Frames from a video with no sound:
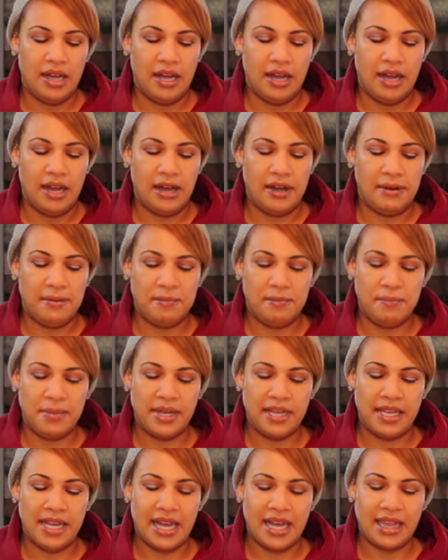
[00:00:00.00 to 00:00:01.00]

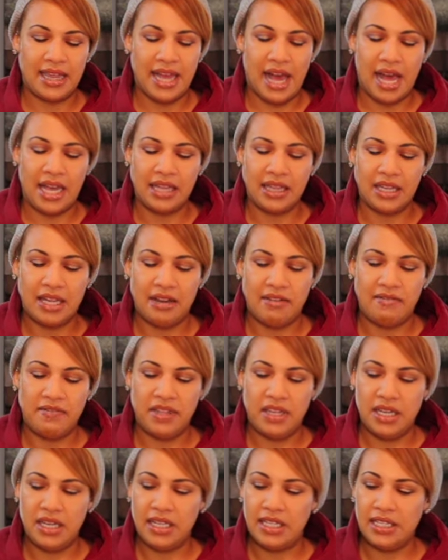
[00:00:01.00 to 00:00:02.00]
But yeah, I love
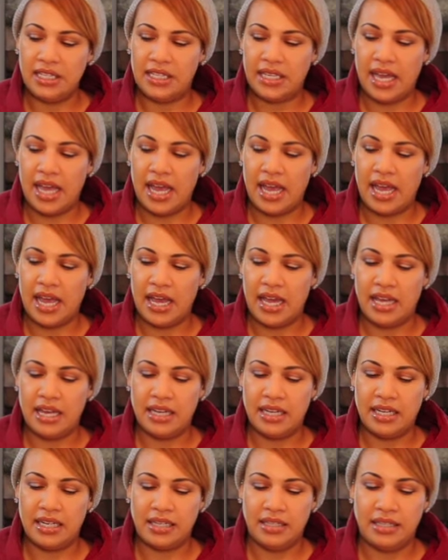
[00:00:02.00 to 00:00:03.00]
these,
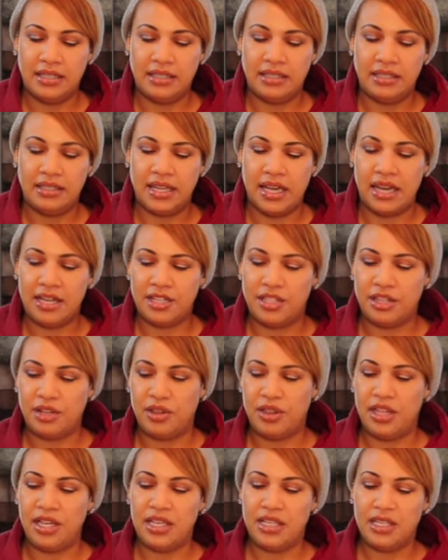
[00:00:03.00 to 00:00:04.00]
and yeah, so
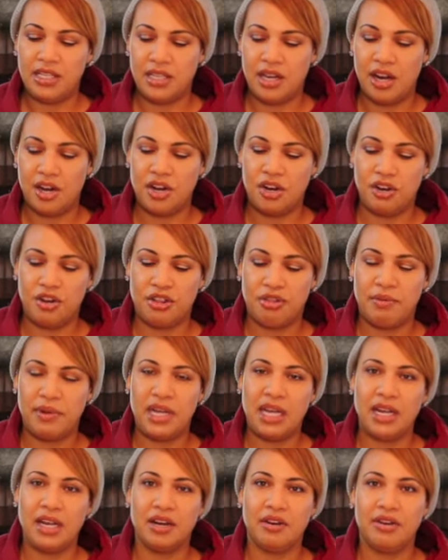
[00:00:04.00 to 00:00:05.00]
these are your
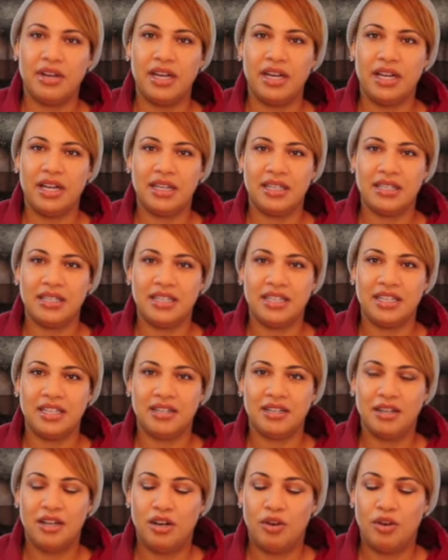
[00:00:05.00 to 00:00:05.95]
3 ingredients here: